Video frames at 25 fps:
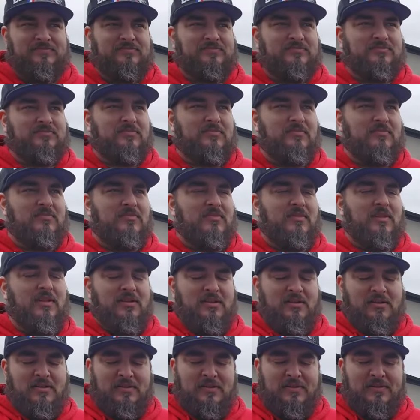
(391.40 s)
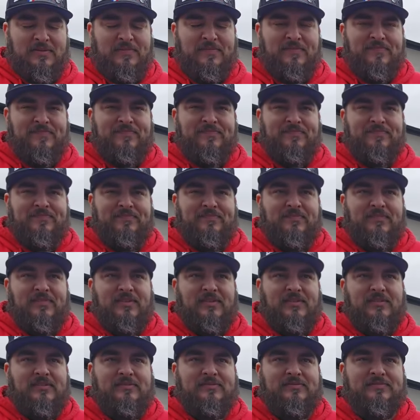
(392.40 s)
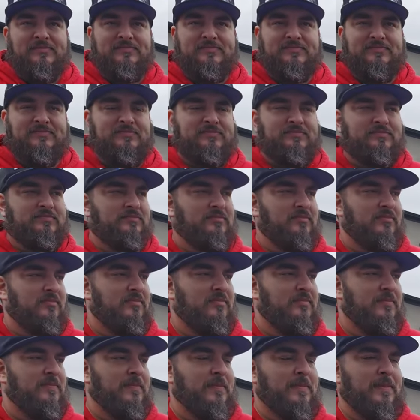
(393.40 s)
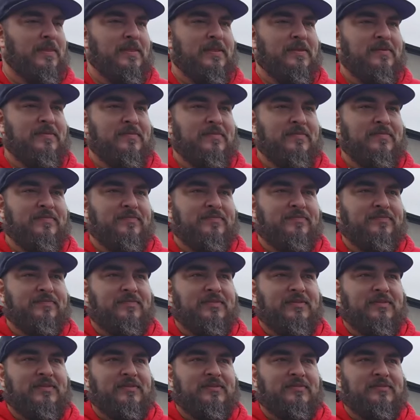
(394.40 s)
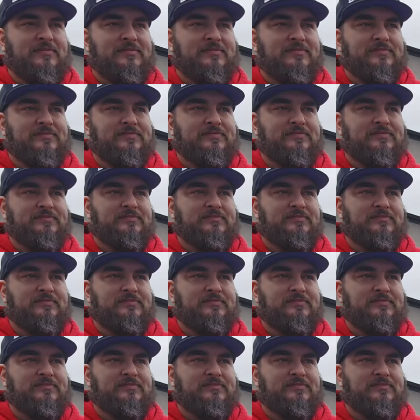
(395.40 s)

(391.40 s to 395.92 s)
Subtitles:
The person shown says nothing.